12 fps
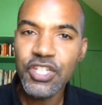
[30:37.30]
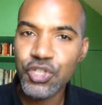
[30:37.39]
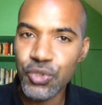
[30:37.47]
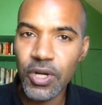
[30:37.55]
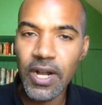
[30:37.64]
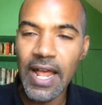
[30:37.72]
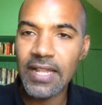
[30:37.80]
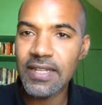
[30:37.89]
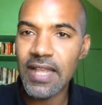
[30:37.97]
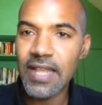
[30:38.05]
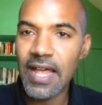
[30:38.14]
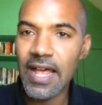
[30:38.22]
Sure,
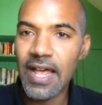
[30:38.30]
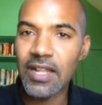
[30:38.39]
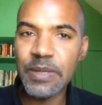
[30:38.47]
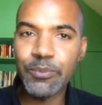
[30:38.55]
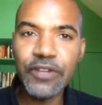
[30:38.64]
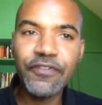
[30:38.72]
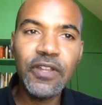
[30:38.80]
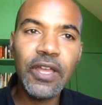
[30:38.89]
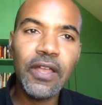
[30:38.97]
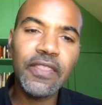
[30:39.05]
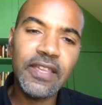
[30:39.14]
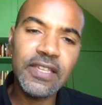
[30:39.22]
I'll, I'll speak
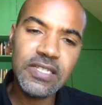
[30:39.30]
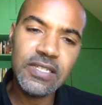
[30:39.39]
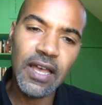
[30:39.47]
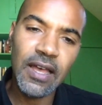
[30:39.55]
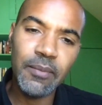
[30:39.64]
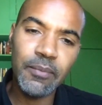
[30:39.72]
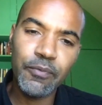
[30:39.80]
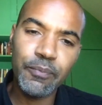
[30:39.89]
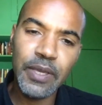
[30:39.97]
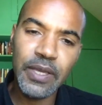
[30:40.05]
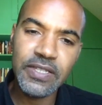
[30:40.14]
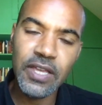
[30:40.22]
briefly on this um,
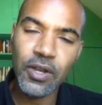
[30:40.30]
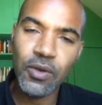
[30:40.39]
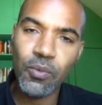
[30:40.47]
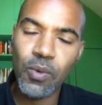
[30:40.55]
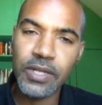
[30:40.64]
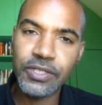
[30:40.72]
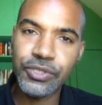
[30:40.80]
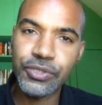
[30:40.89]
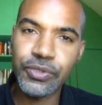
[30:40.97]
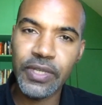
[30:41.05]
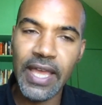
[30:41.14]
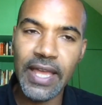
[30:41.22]
because I don't want
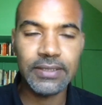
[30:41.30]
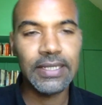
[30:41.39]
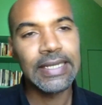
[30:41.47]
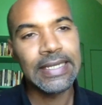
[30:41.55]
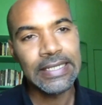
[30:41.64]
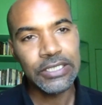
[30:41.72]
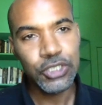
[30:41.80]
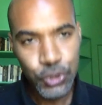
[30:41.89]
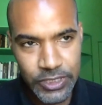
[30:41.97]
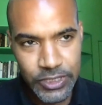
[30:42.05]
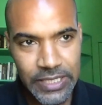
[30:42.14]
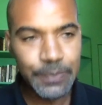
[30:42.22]
to get
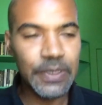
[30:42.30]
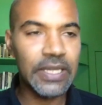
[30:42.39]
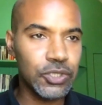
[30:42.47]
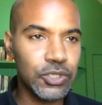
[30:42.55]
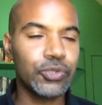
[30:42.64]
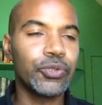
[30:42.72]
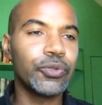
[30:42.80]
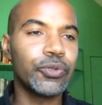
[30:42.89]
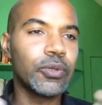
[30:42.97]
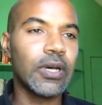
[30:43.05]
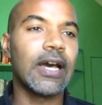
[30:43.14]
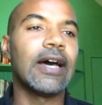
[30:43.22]
too deep
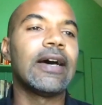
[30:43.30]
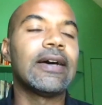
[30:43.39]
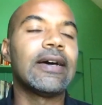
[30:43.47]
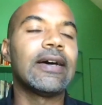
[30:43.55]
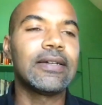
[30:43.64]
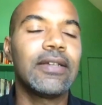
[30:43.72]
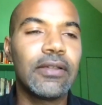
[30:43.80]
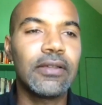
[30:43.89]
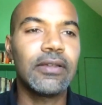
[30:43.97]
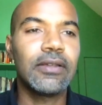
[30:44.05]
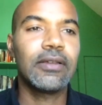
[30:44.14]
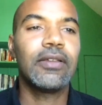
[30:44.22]
into uh,
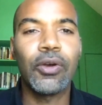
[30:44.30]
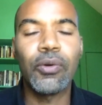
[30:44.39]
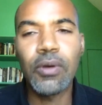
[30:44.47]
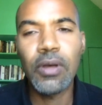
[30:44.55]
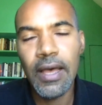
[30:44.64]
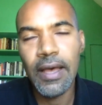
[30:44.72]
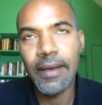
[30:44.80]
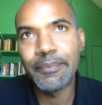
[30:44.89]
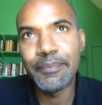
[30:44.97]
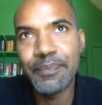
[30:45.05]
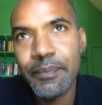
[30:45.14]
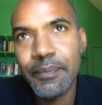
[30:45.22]
you know
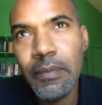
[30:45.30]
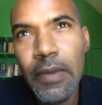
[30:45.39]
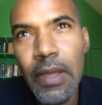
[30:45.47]
um,